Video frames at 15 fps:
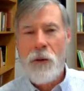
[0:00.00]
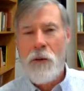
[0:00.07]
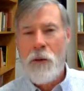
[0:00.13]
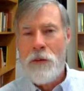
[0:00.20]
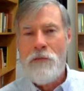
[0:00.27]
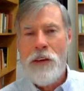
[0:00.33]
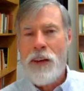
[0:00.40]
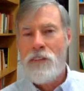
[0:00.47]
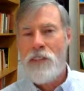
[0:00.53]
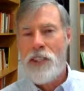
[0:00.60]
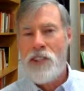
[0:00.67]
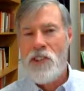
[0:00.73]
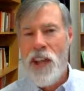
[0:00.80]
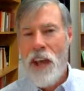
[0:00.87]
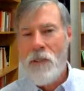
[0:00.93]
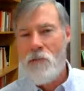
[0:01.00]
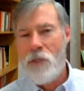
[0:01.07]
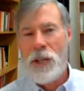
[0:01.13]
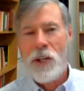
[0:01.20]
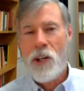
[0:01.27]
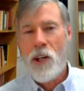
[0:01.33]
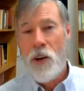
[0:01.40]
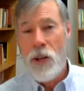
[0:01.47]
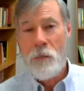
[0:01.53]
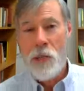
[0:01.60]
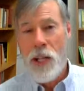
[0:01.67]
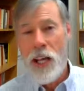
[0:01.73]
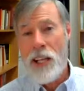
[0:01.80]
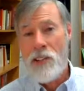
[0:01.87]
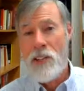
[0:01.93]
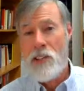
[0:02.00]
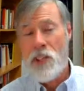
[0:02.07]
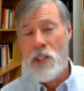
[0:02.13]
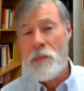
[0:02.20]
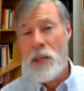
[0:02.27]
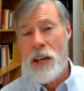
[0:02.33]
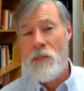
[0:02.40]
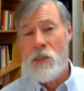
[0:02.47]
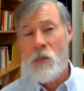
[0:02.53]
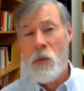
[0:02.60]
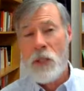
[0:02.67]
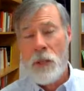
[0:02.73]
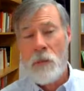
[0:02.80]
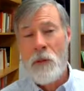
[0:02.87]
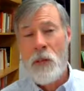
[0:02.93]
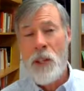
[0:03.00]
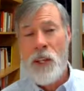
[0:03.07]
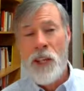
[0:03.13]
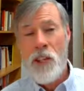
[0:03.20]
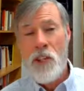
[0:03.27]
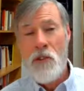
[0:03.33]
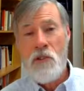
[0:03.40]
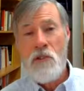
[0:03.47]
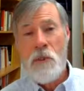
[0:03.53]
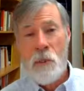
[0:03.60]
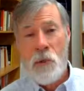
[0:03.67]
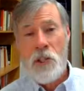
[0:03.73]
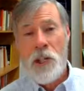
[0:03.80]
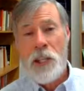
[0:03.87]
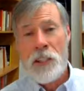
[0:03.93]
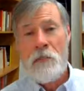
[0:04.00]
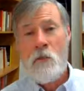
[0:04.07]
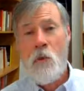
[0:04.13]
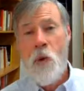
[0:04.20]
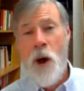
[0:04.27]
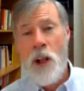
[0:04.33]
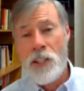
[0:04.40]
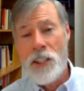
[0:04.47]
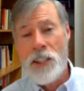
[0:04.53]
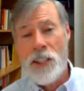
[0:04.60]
We found these naturally occurring plants that seem to have a really useful protective quality.